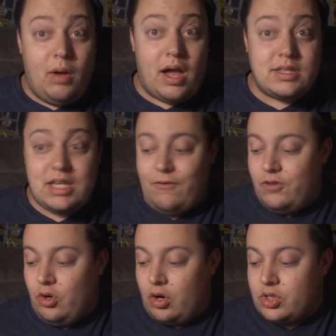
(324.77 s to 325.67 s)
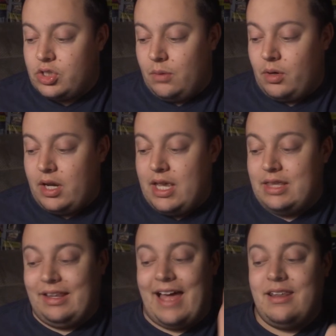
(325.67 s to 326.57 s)
but if you're somewhere
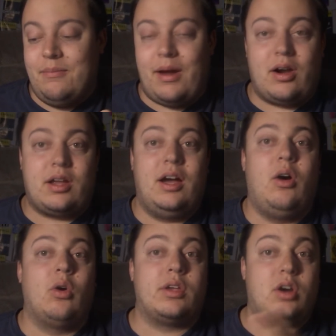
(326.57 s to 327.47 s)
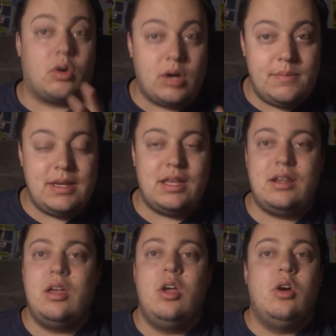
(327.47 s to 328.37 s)
in Latin America or the
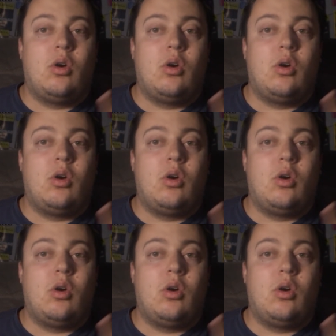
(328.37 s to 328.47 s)
Caribbean